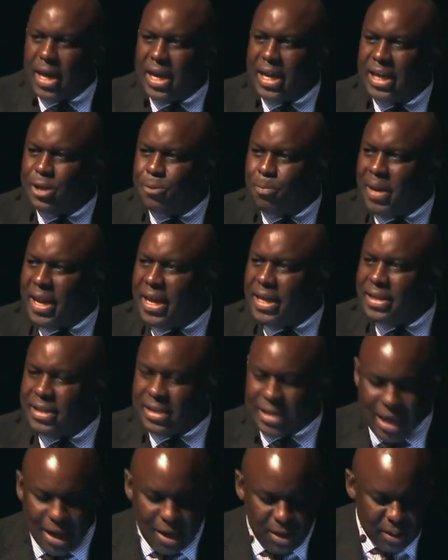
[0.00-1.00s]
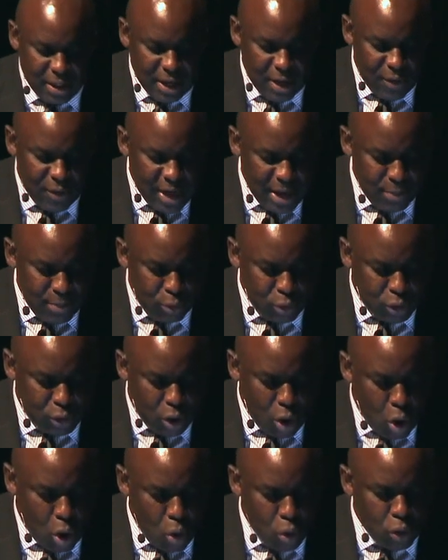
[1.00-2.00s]
and it explains how they are able to
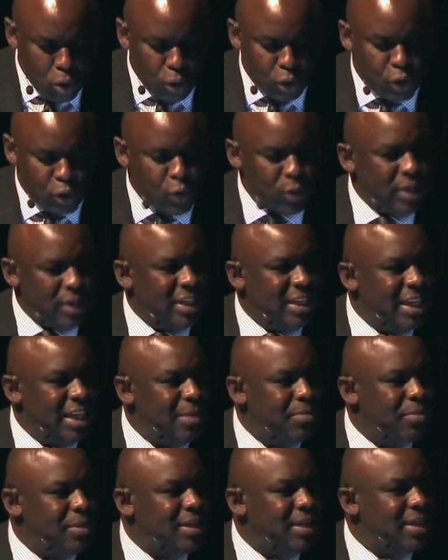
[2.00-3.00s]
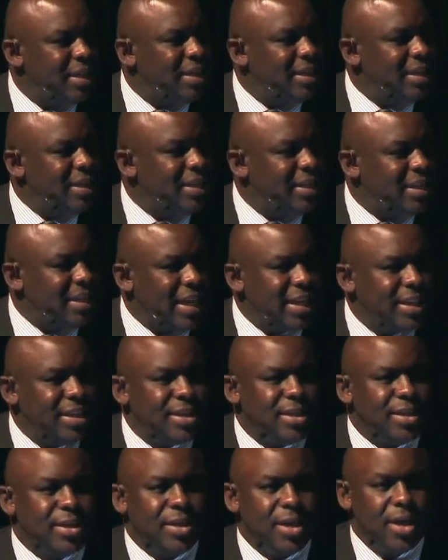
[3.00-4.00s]
hold on to a deep-seated
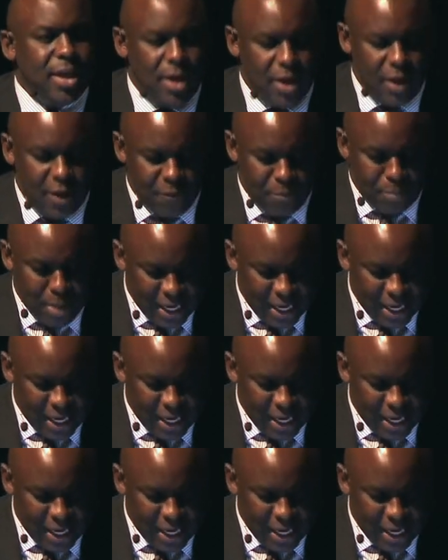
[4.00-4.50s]
sense of